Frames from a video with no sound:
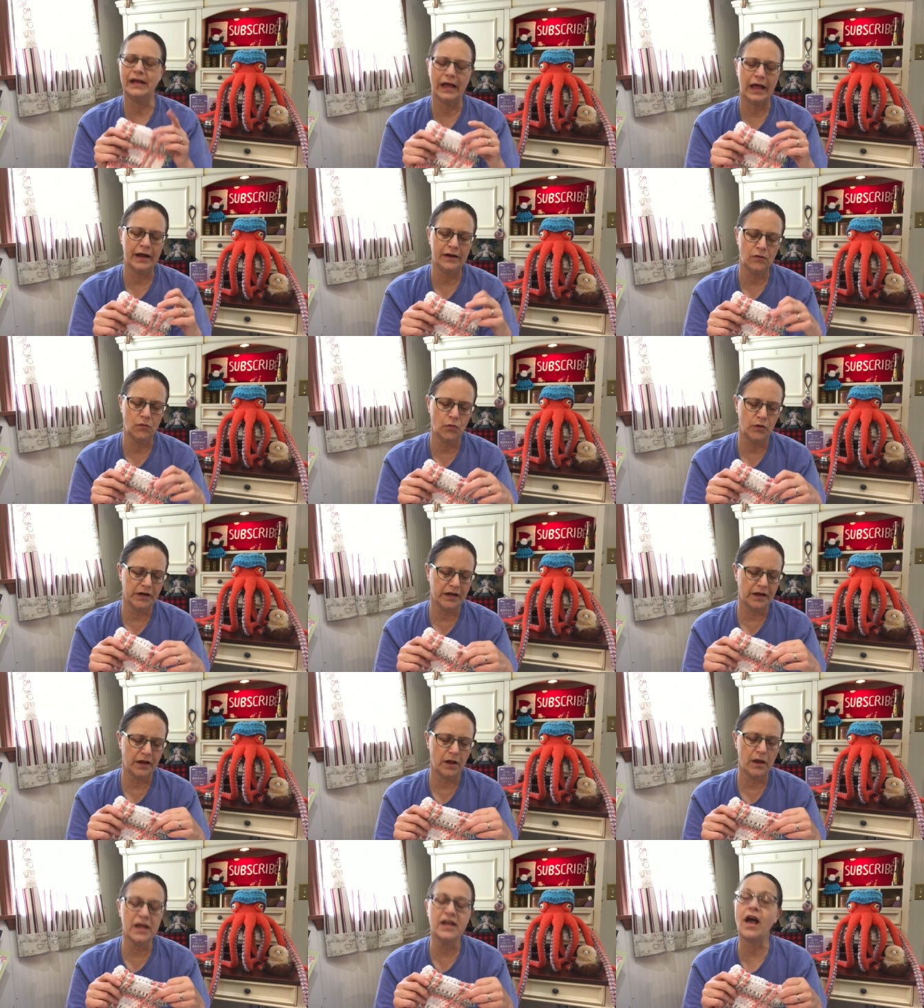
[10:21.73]
I don't want to
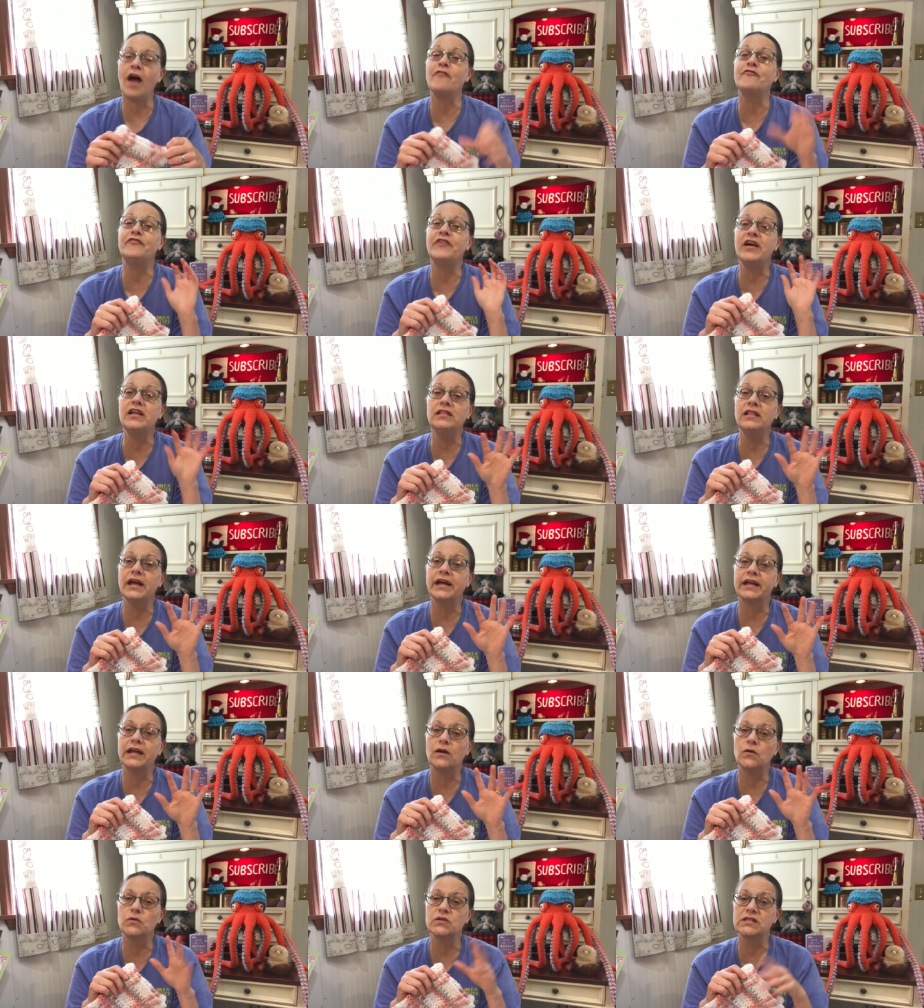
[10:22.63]
go, it, I felt
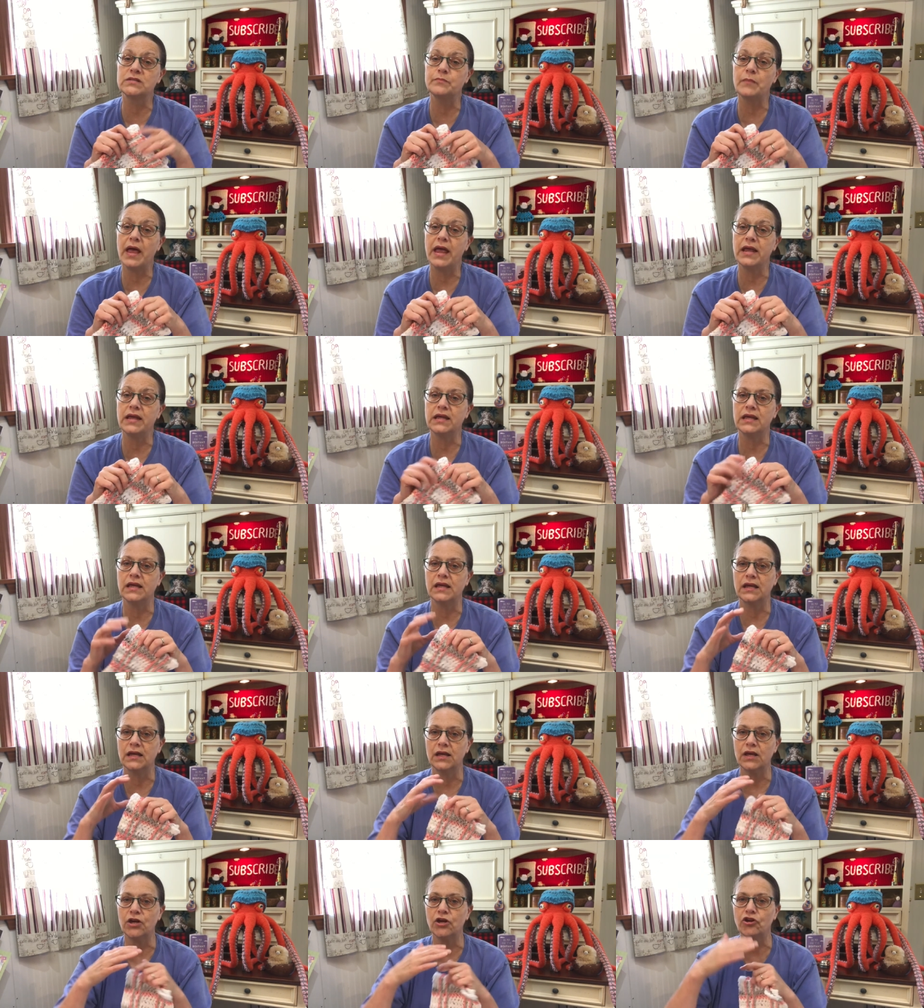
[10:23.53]
like I was
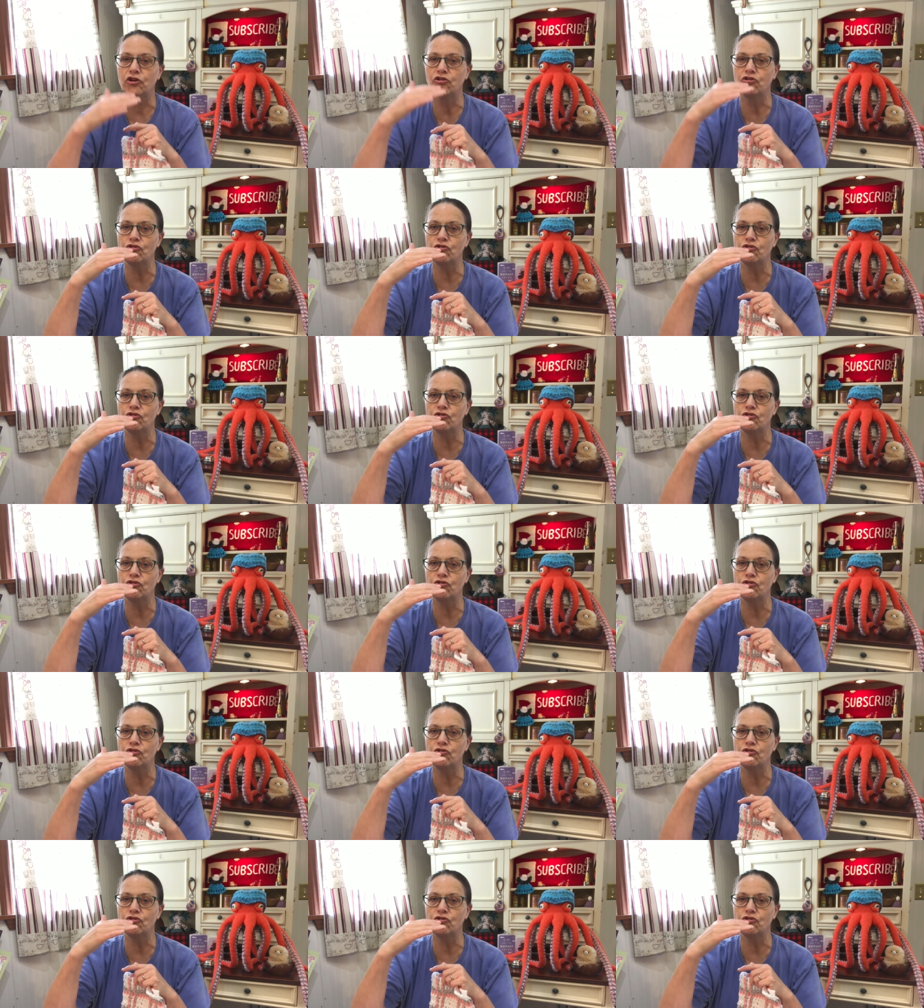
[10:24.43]
making a